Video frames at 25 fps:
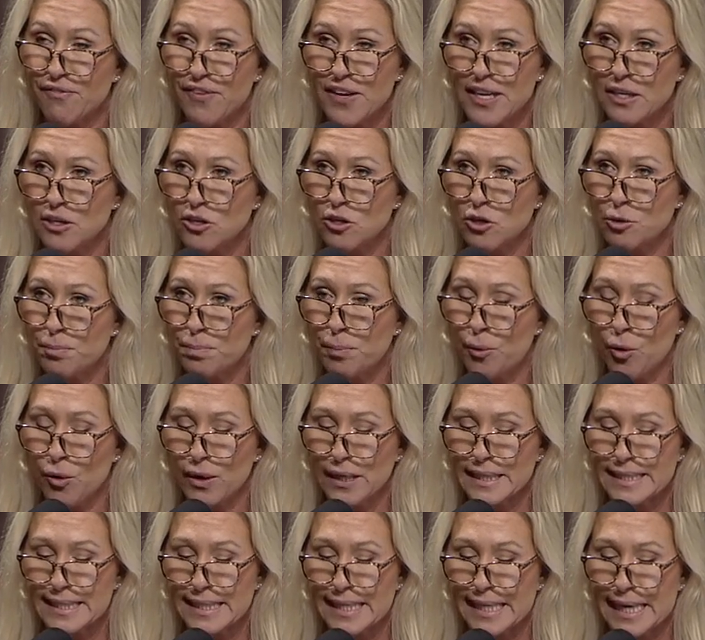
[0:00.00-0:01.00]
fentanyl
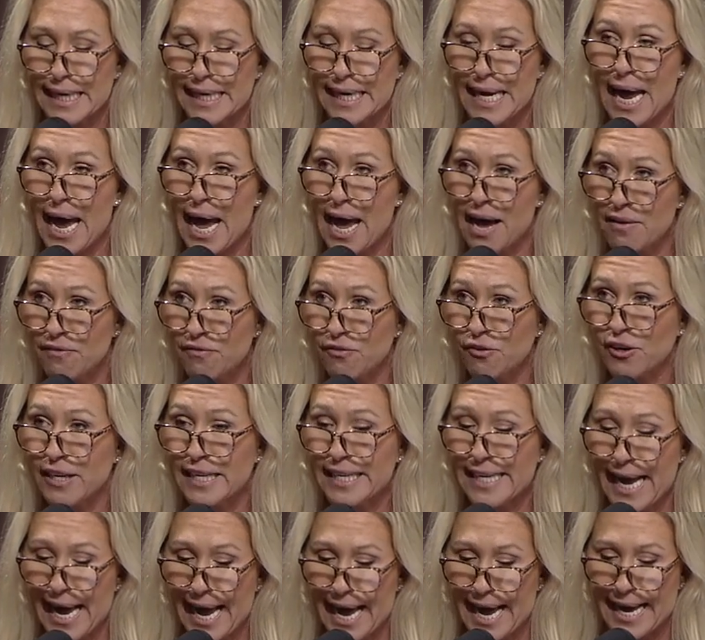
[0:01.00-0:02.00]
poisoning
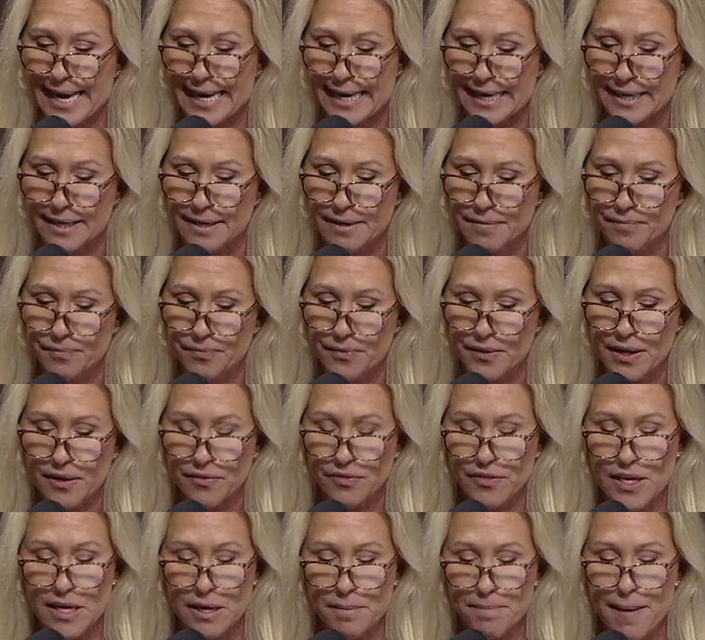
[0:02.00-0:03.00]
every day.
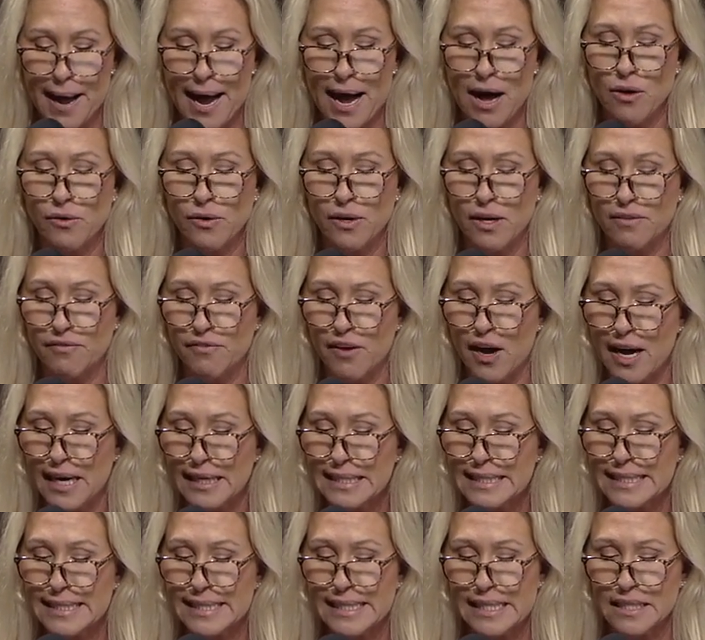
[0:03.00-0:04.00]
The amount of
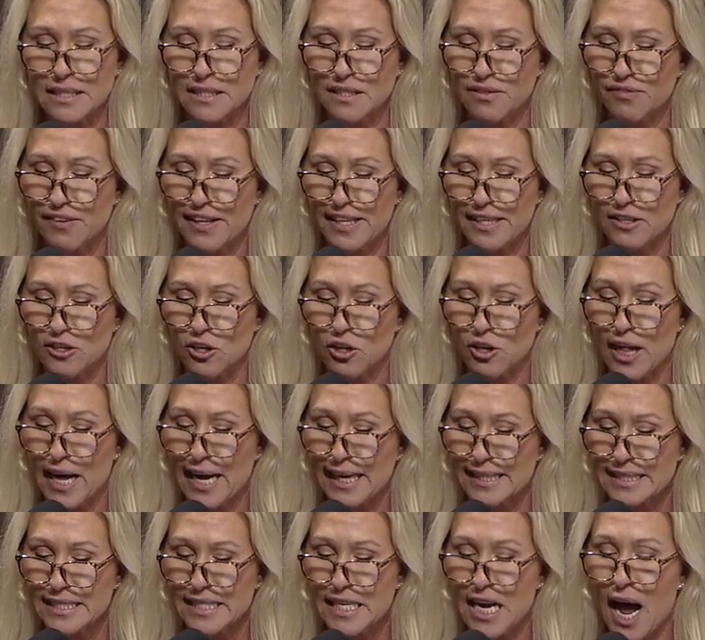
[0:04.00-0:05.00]
unseized fentanyl
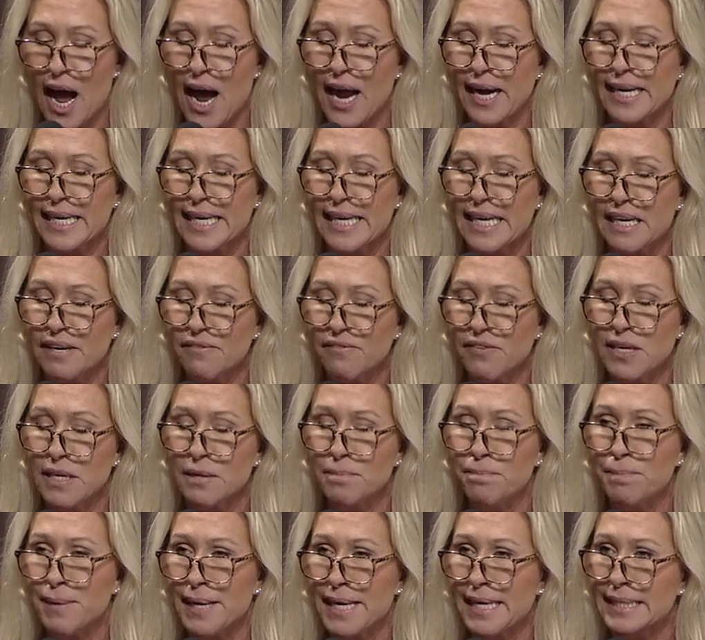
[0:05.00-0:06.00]
has not
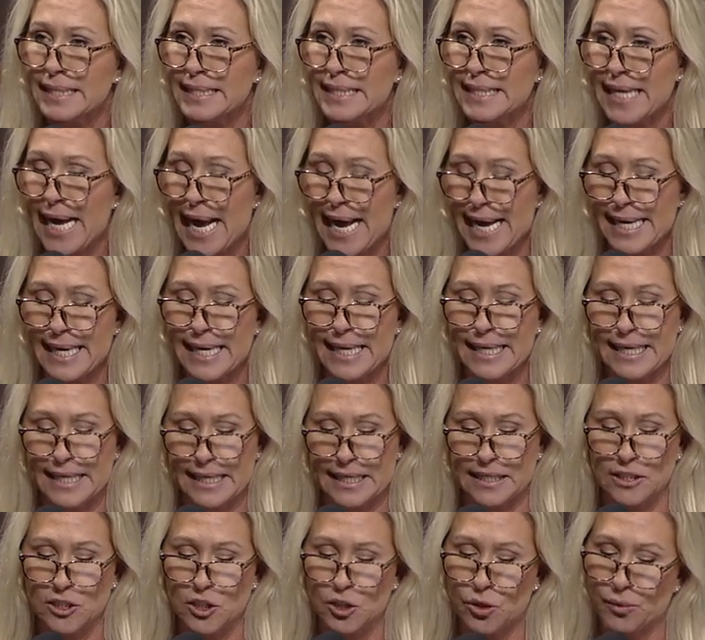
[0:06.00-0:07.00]
even been taken
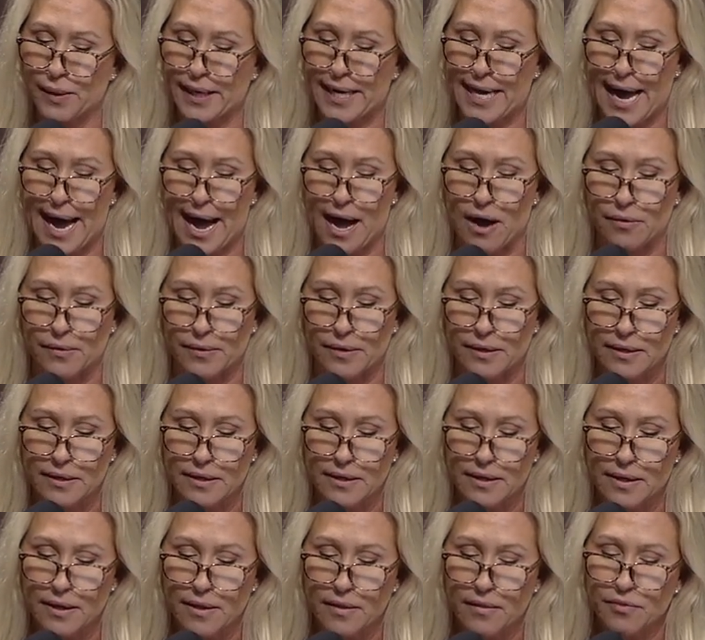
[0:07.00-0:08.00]
into account.
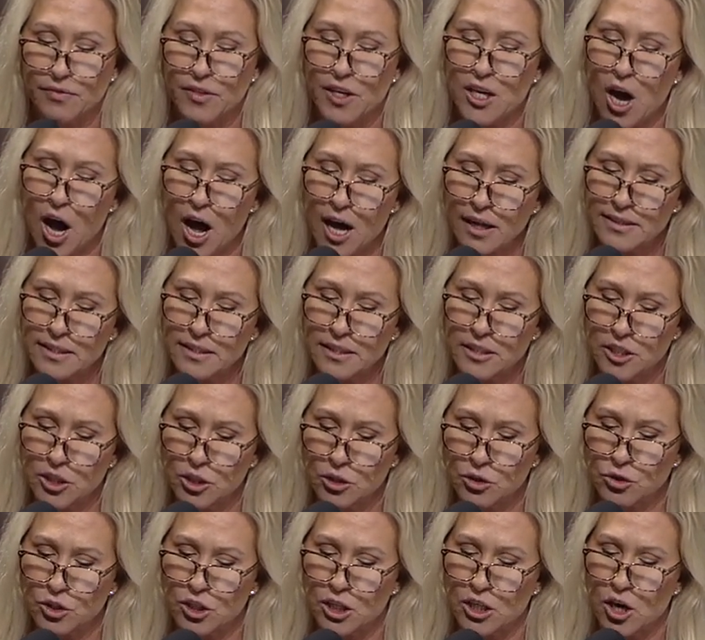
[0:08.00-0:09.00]
The
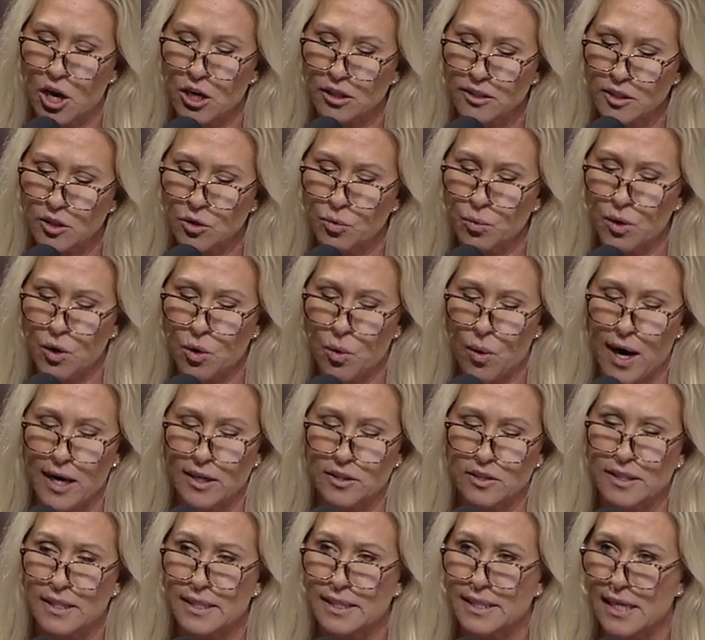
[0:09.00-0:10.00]
Constitution also
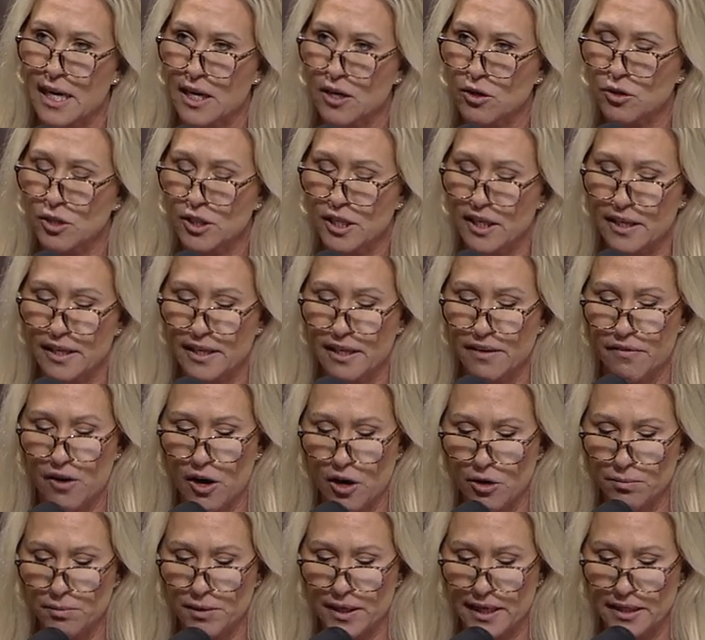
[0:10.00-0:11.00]
requires the Secretary of
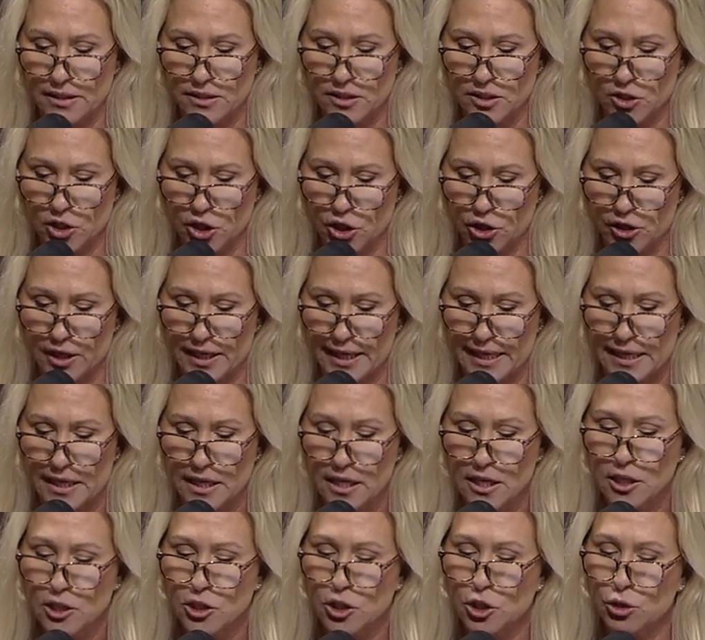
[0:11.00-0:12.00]
Homeland Security
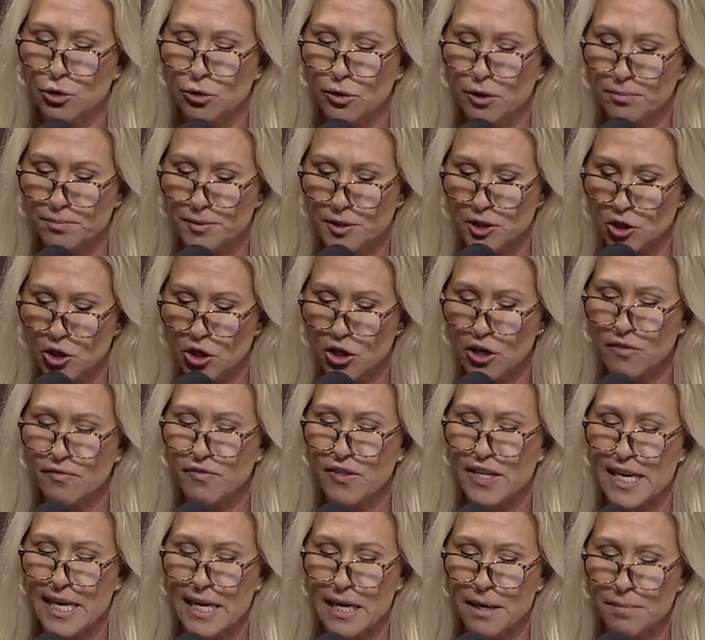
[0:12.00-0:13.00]
to
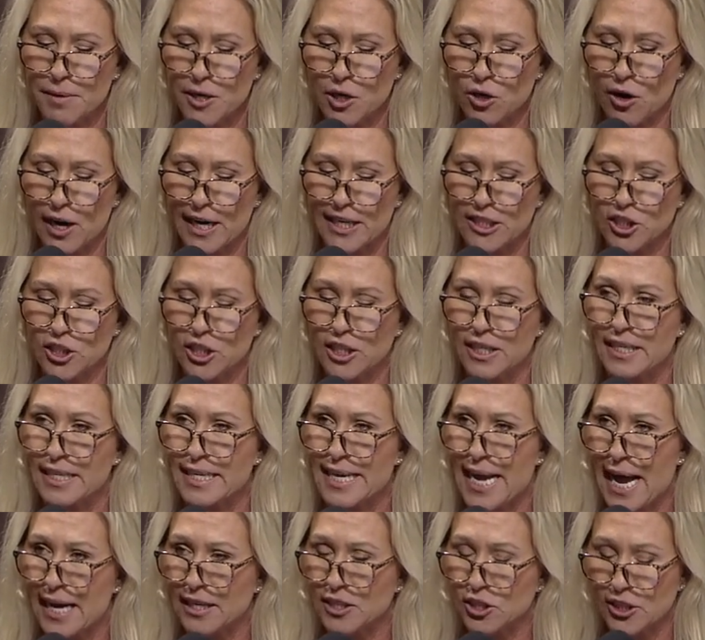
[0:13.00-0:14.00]
observe the Immigration
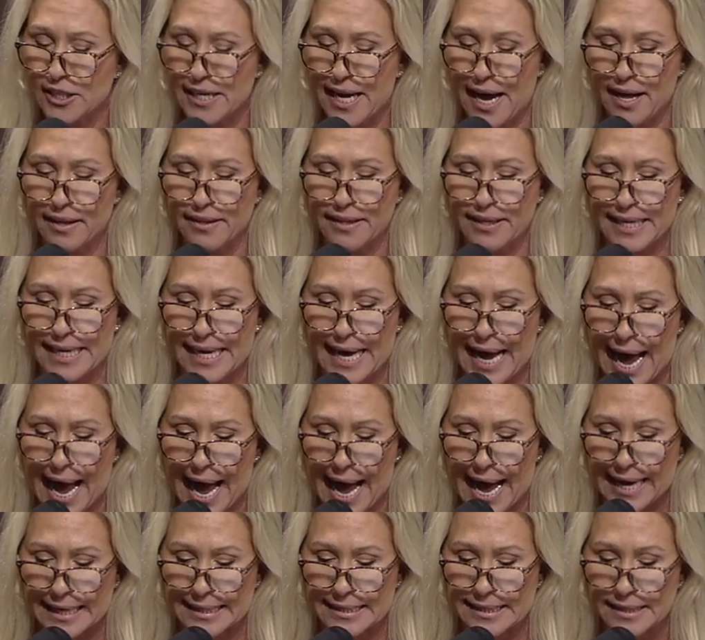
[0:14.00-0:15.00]
and Nationality
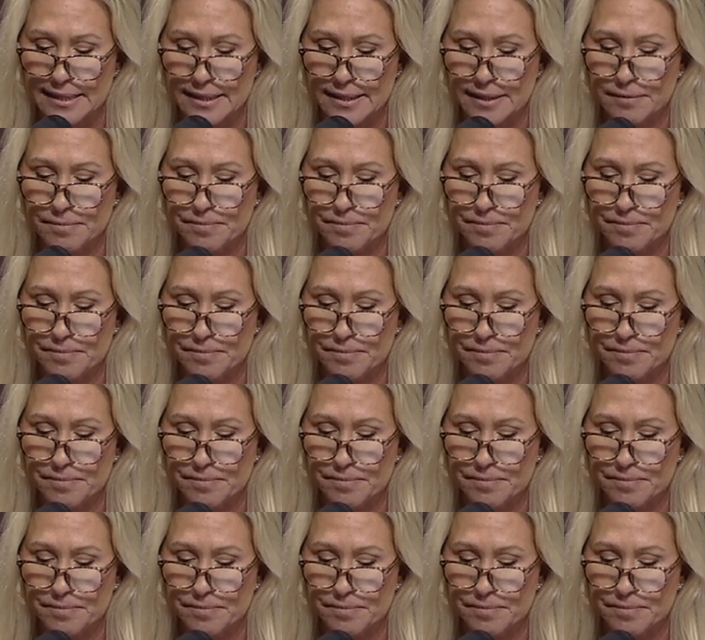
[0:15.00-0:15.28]
Act,